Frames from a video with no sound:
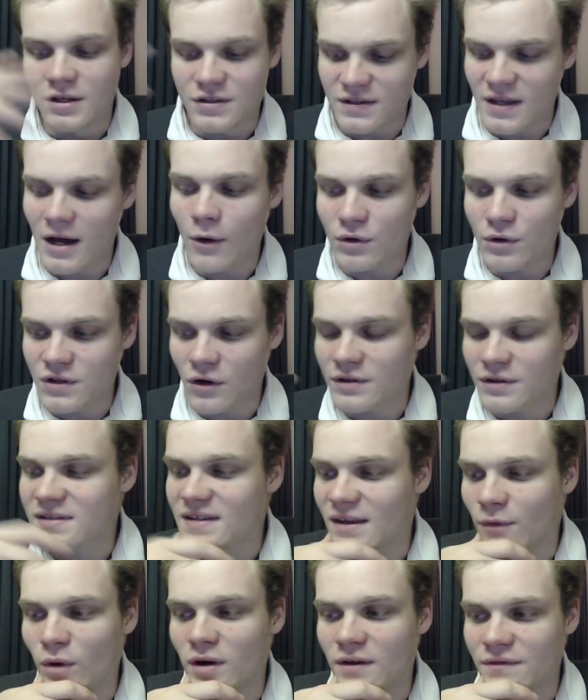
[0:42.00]
So that was
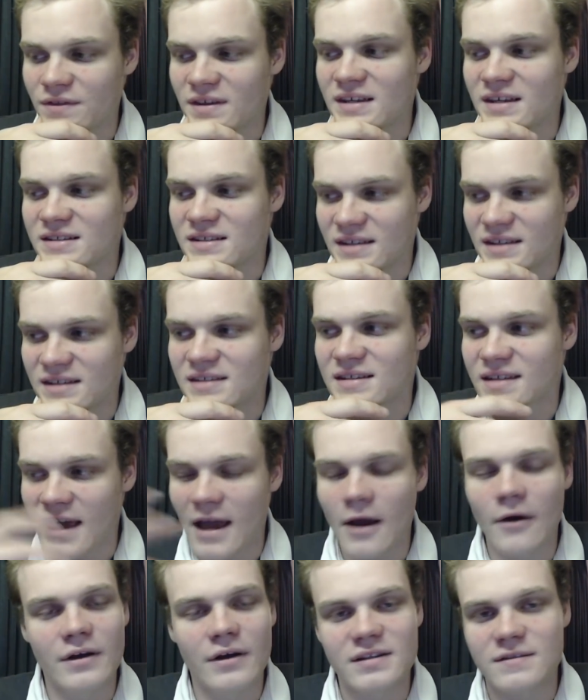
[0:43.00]
honestly one of the
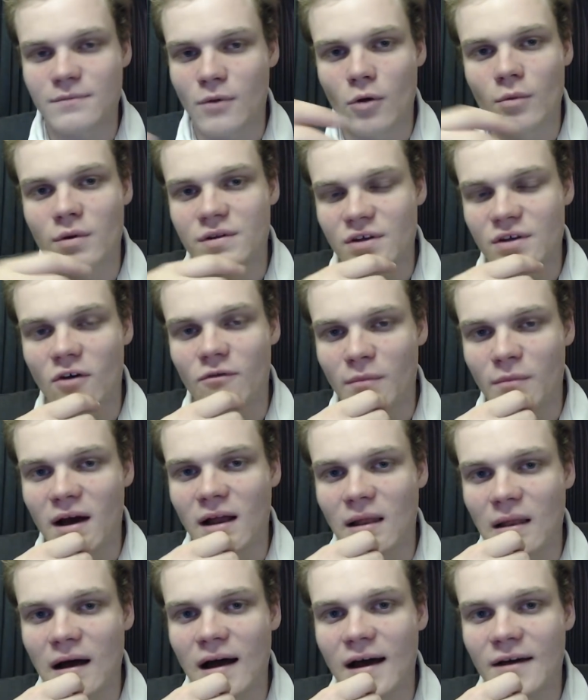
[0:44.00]
scariest moments of
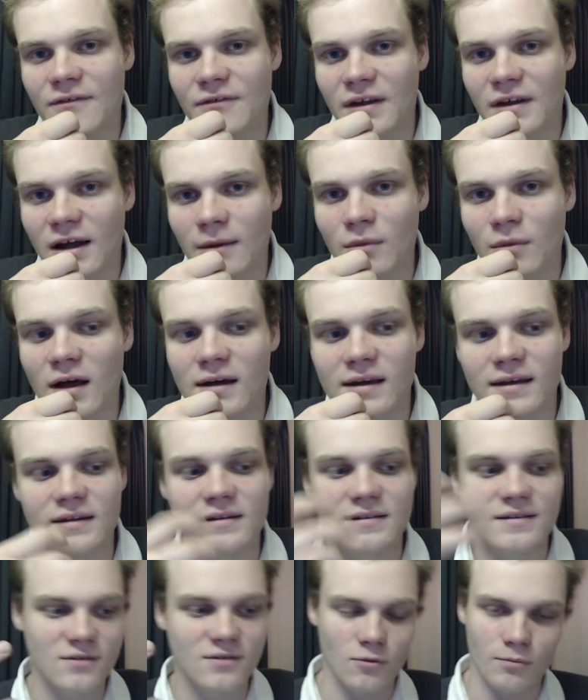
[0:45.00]
my life, and I'm lucky
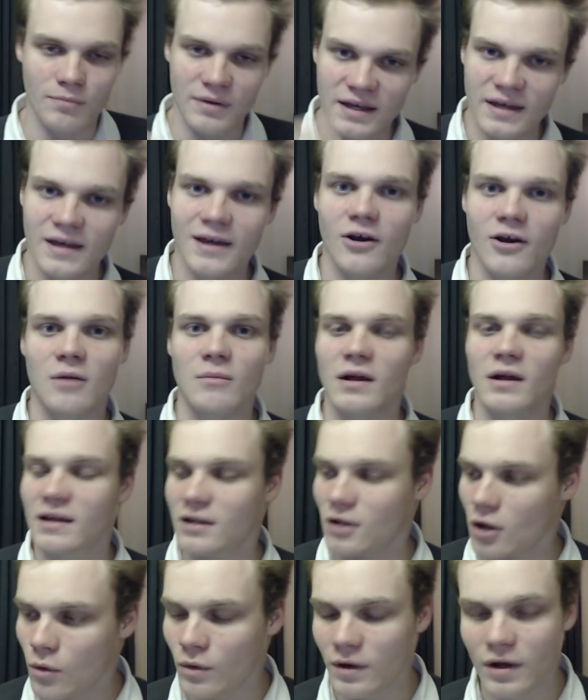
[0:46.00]
to still be here. I'm
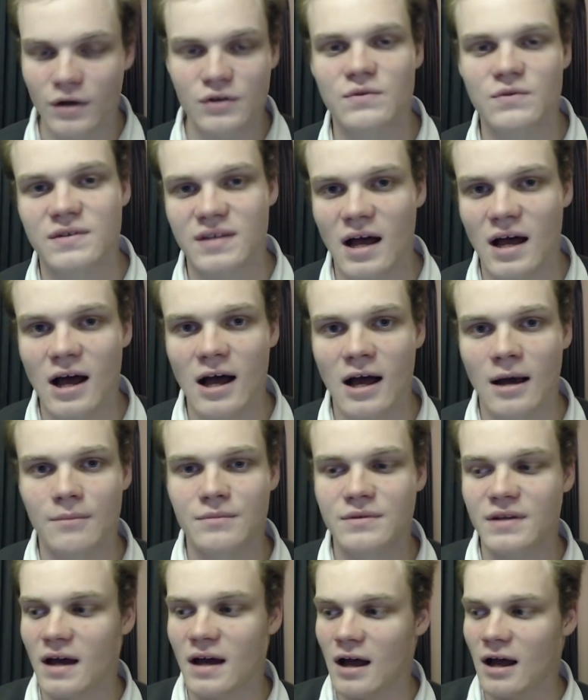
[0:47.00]
lucky no one else was
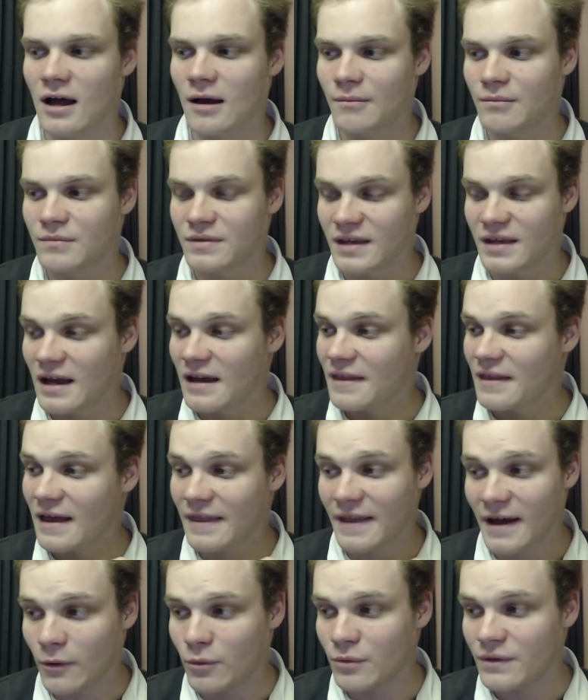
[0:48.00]
harmed.
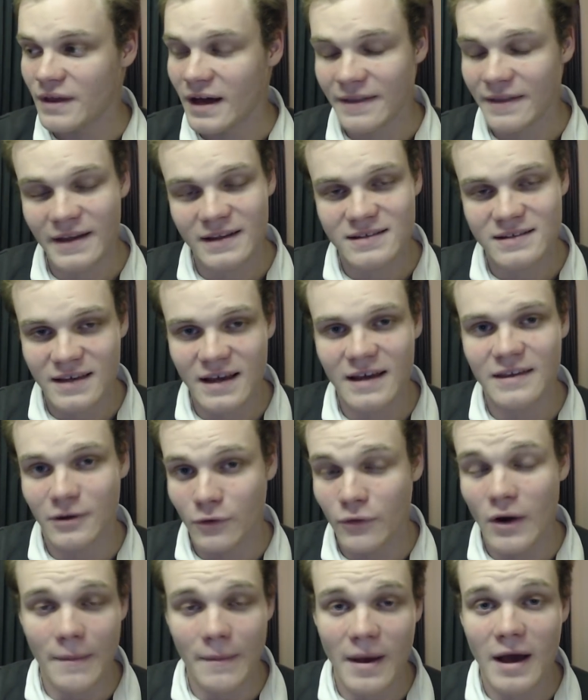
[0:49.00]
That scared the
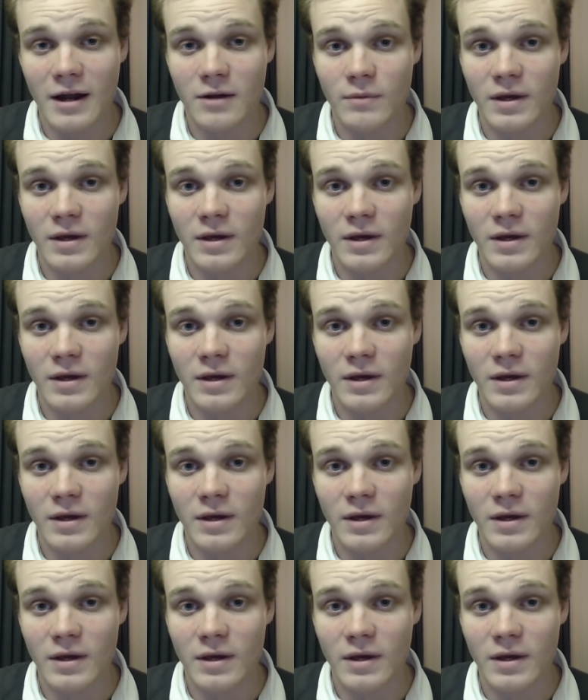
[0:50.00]
crap out of